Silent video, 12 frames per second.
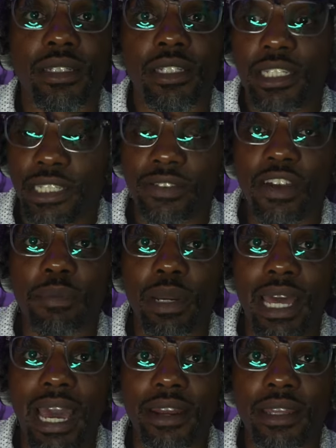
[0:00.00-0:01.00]
She's giving up a
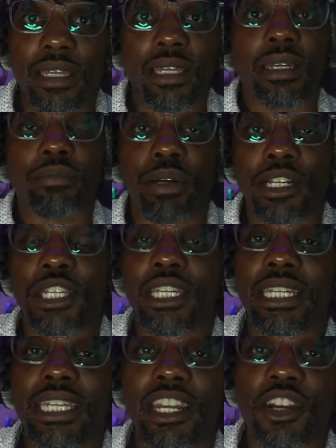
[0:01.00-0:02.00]
lot, but she
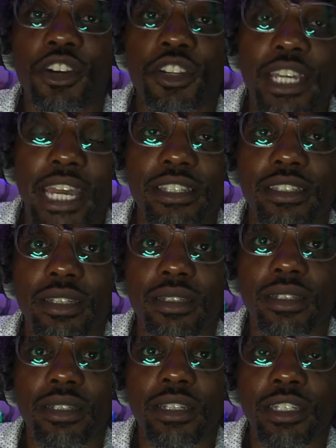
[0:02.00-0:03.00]
can get in her chest.
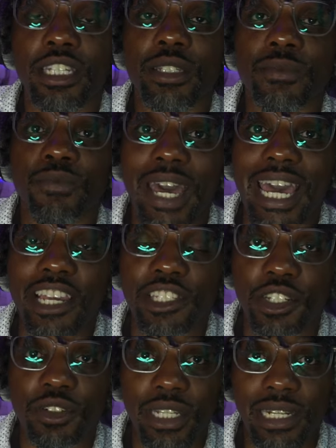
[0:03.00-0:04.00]
She's
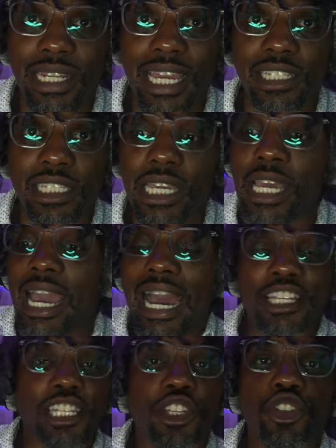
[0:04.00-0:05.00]
faster than Lexi.
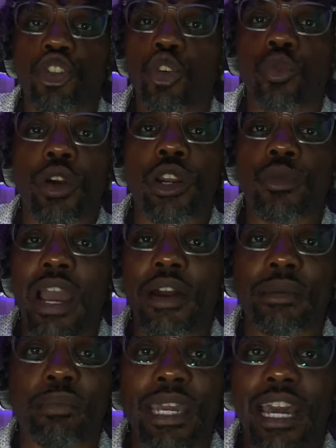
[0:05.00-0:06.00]
I just need you to run
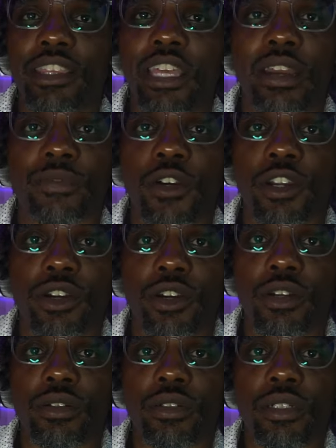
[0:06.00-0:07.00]
around and be out there in front of
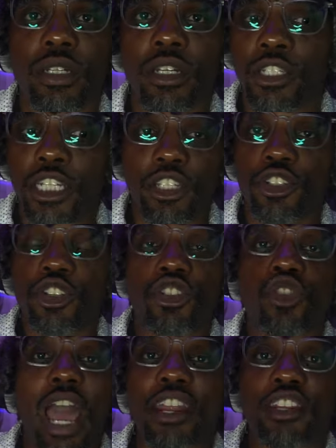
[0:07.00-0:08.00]
her. Just
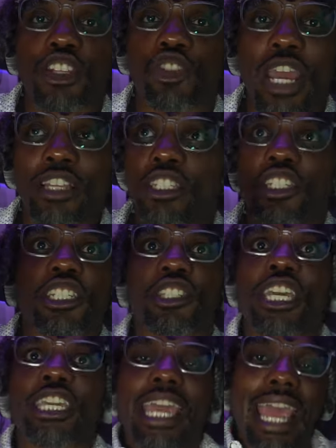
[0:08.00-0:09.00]
try to distract her. Just
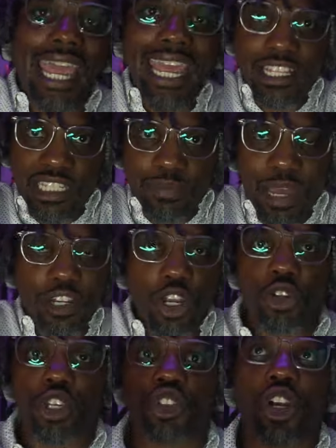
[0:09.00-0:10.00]
stick your hands up. I
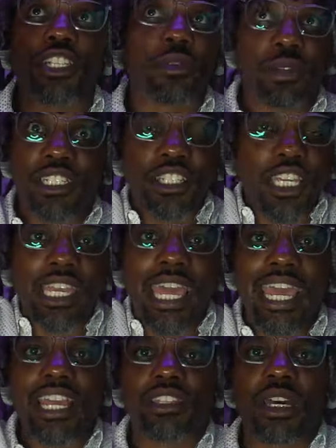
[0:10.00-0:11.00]
know you're short, but stick your
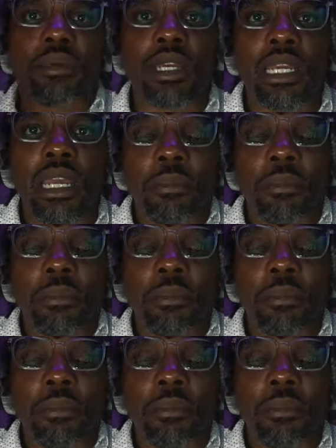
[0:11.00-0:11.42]
hands up.